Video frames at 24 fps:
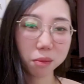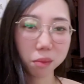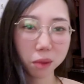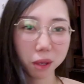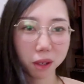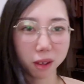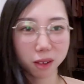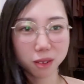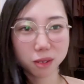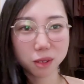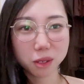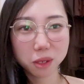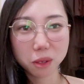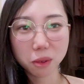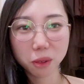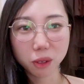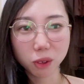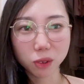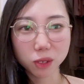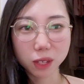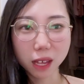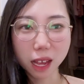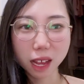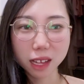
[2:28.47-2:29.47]
because you
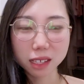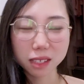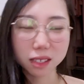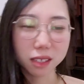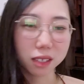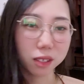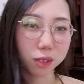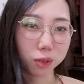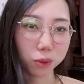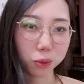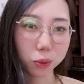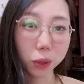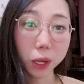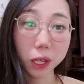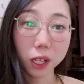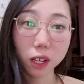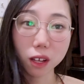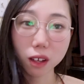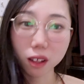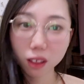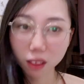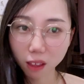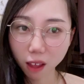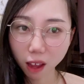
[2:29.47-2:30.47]
know that it's raining
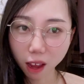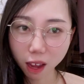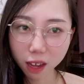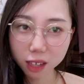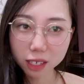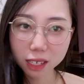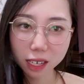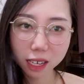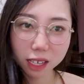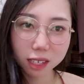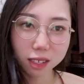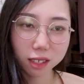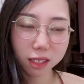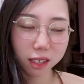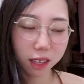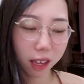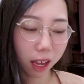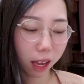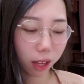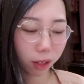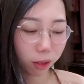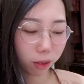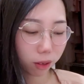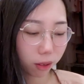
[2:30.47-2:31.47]
a lot in
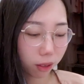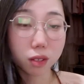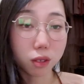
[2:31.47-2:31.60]
Seattle.